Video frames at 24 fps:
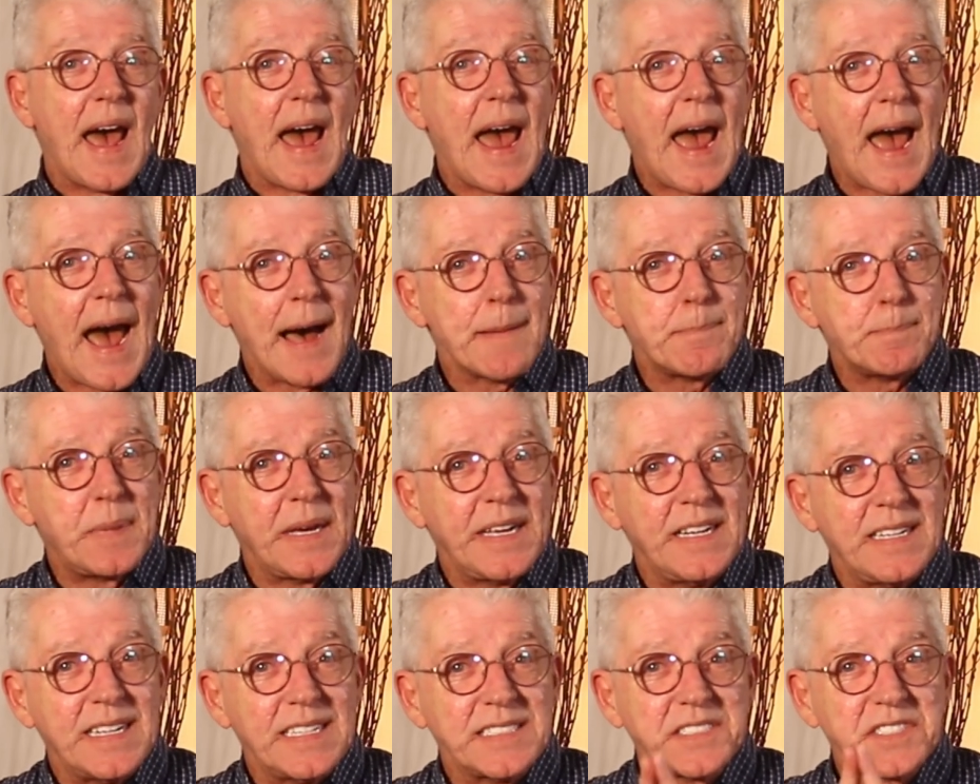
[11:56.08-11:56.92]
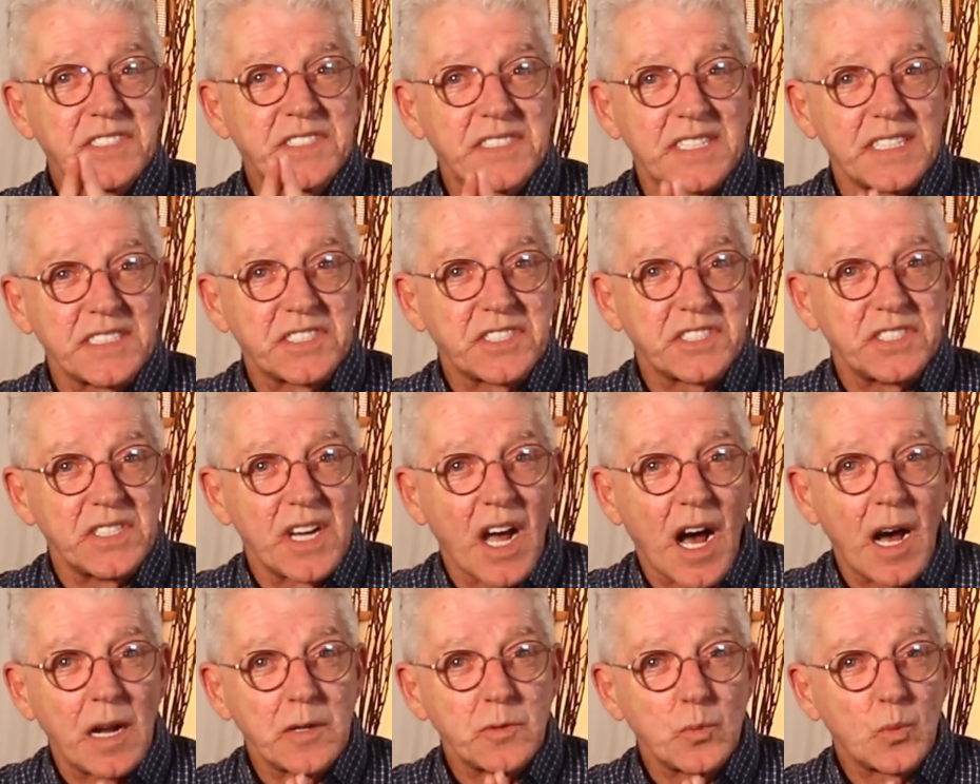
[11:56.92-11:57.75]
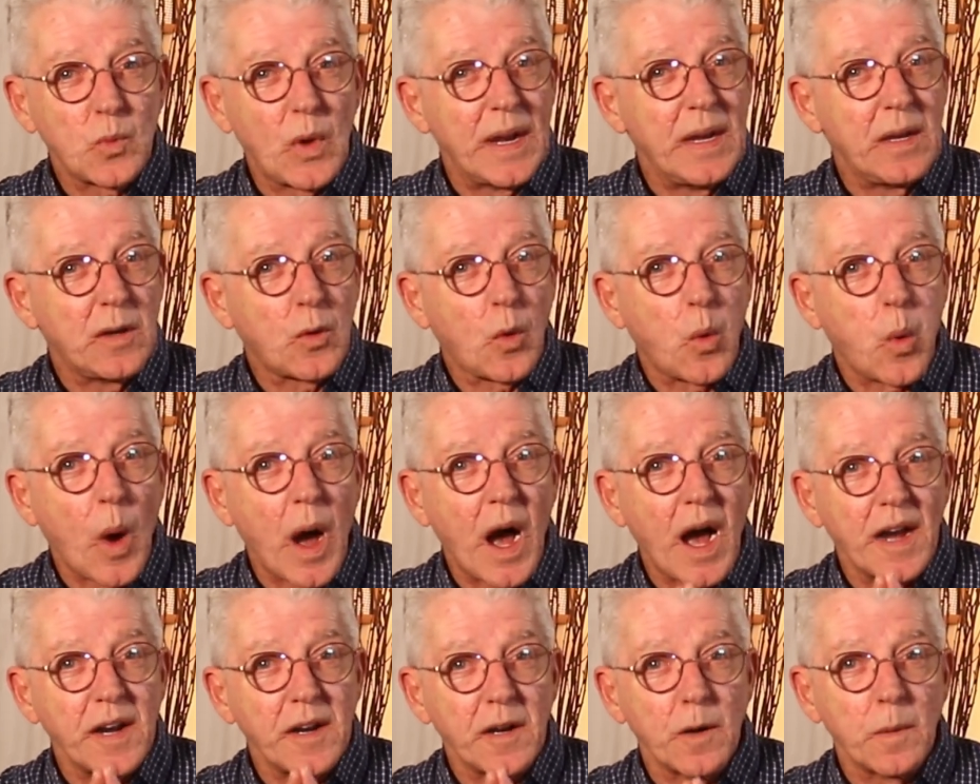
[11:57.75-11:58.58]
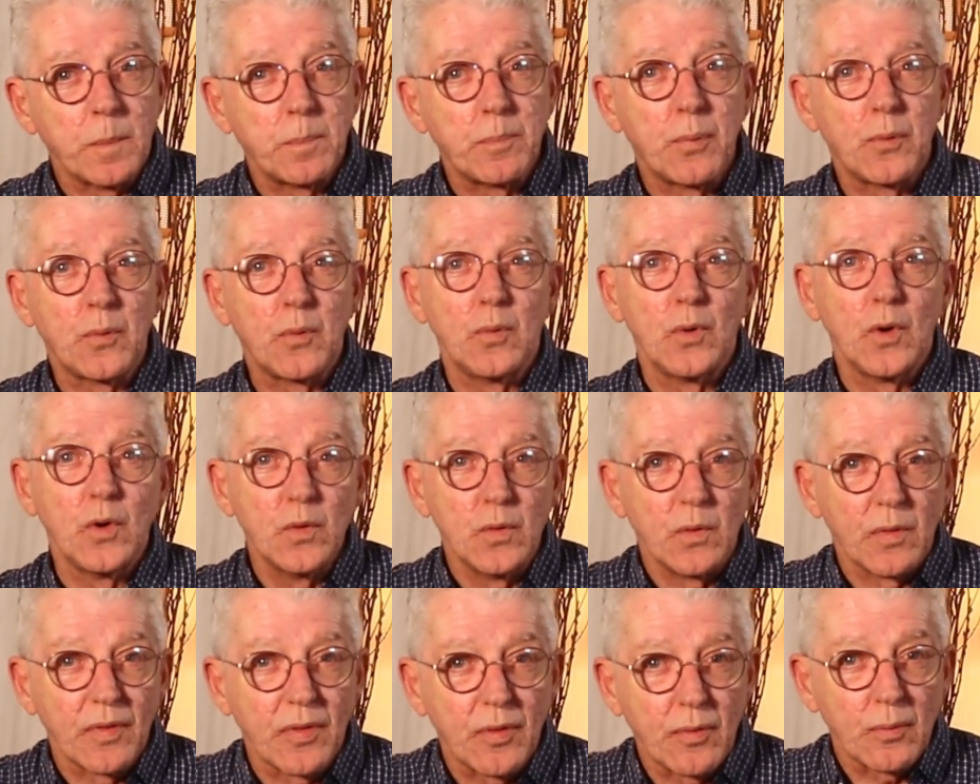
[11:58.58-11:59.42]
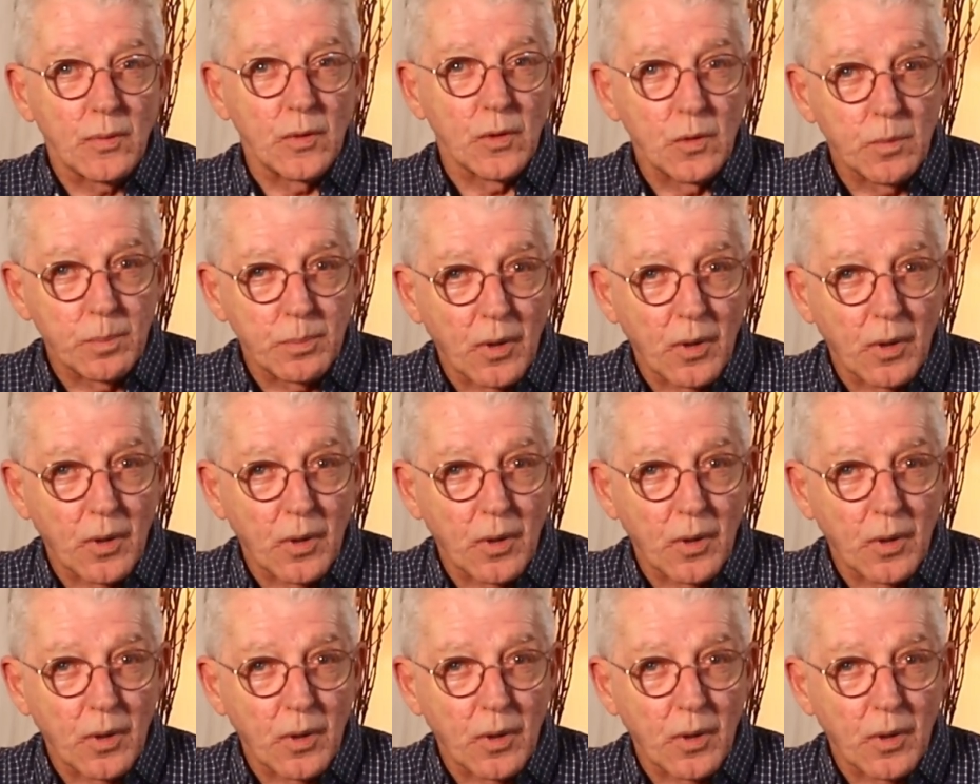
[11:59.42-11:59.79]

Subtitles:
Happiness does not require proof through